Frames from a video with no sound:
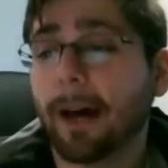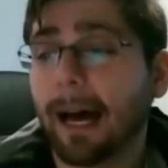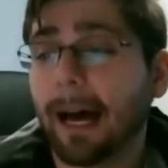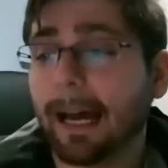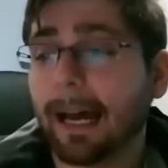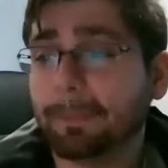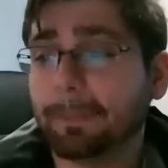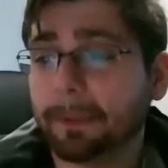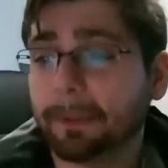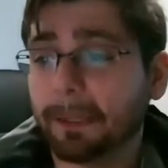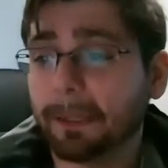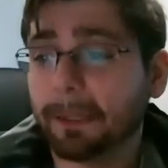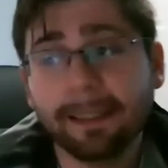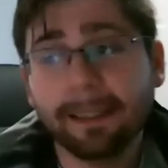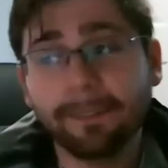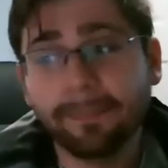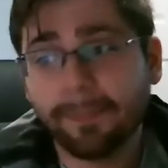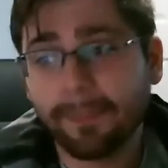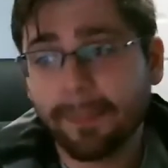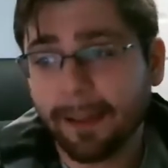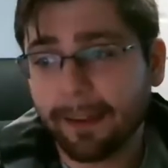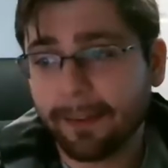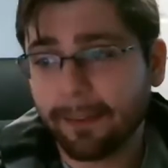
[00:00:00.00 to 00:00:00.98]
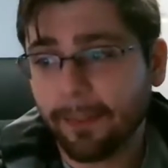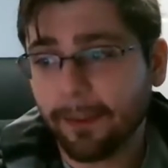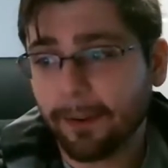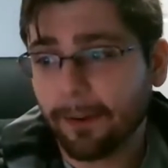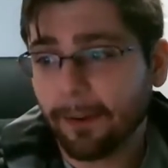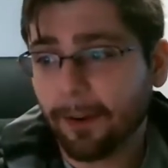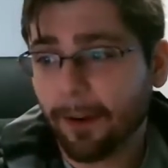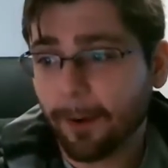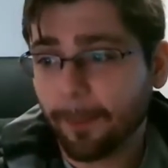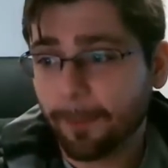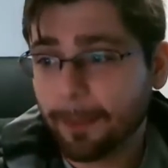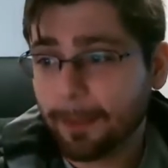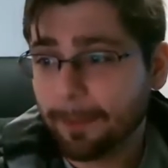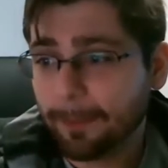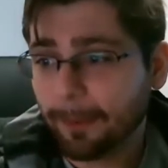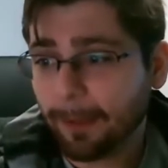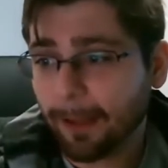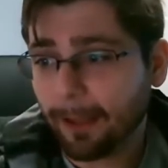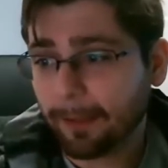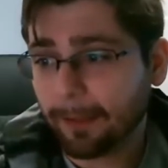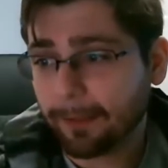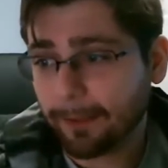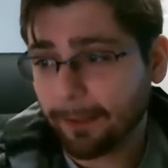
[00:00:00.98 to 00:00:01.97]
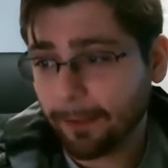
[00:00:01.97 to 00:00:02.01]
I believe that there are people
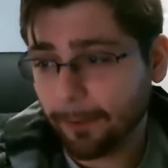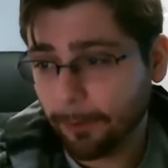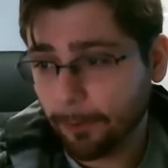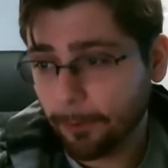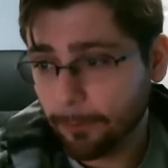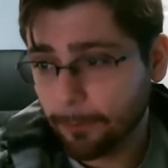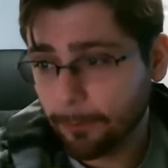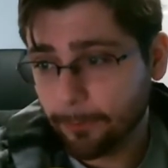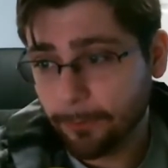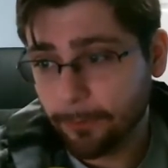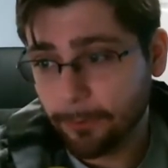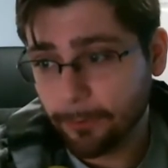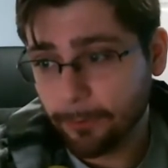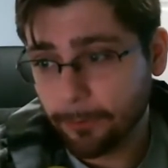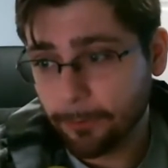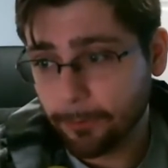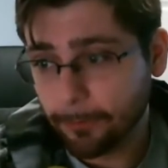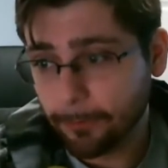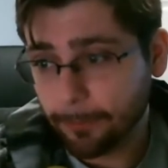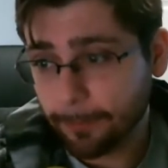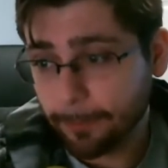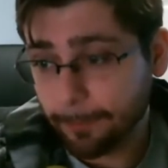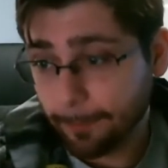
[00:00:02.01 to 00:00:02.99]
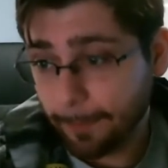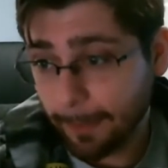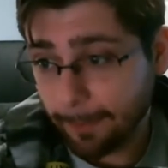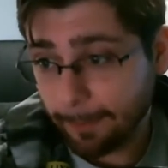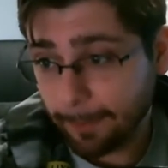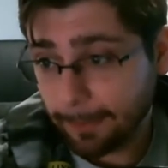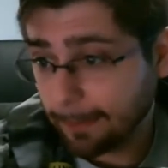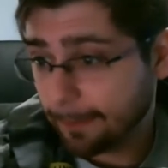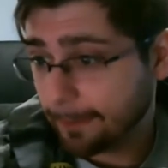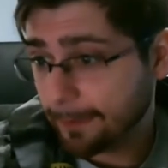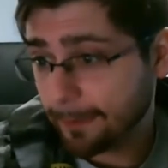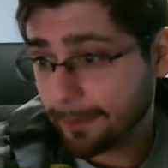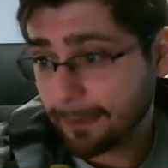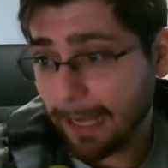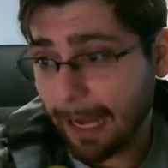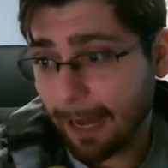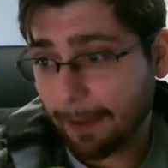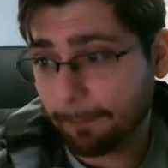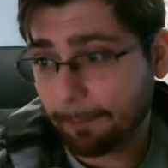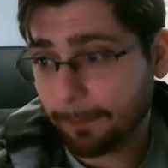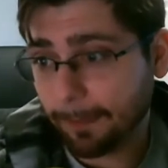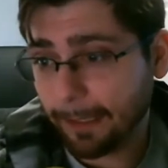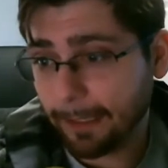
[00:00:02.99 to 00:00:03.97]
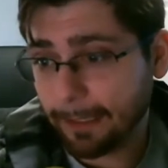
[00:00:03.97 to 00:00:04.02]
out there who do maybe
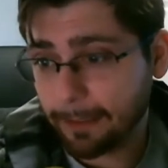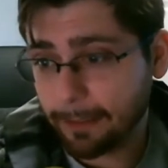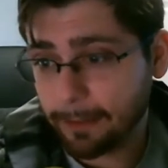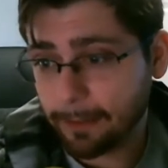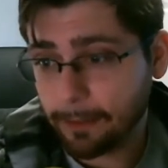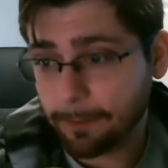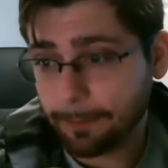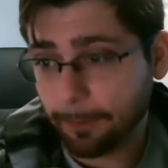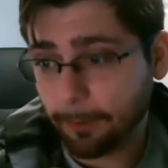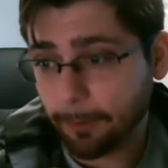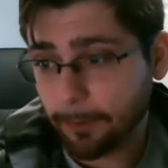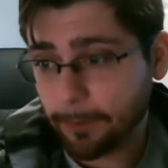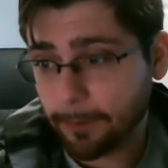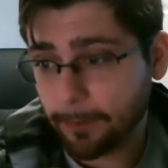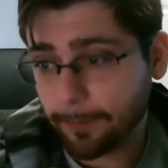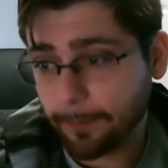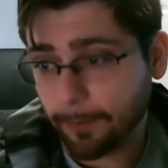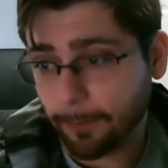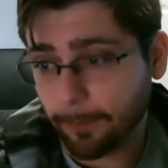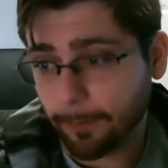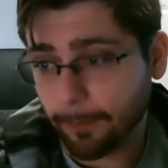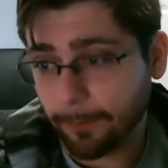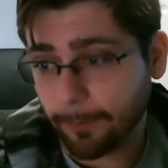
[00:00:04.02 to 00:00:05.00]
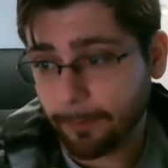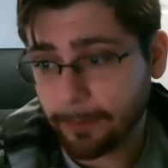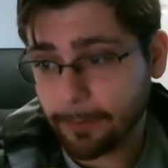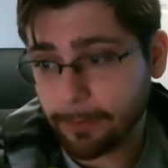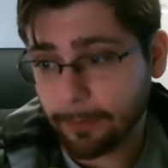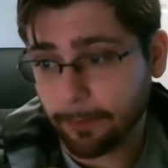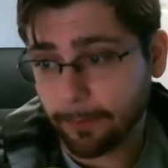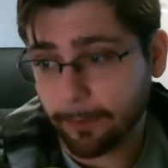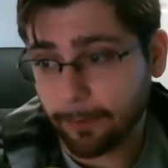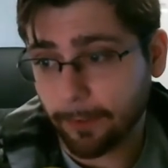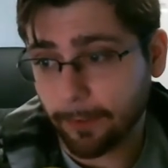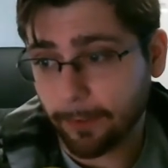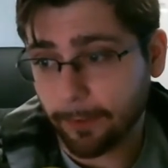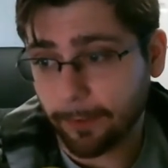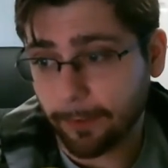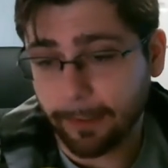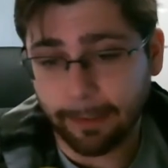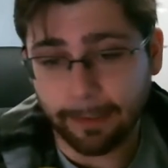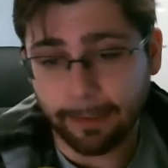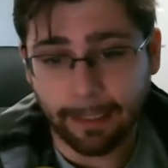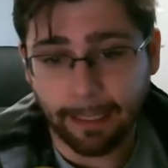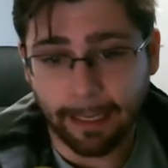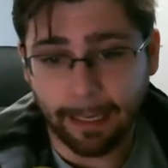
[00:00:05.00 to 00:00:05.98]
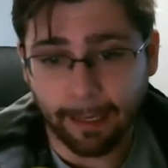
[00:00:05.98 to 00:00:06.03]
stop playing sports for one reason or another
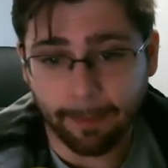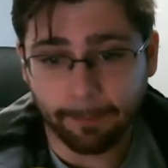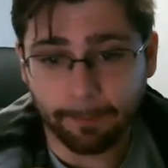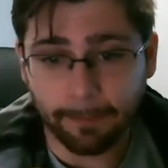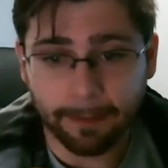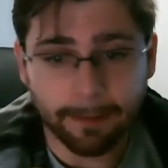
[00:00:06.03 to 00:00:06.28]
and can't yeah.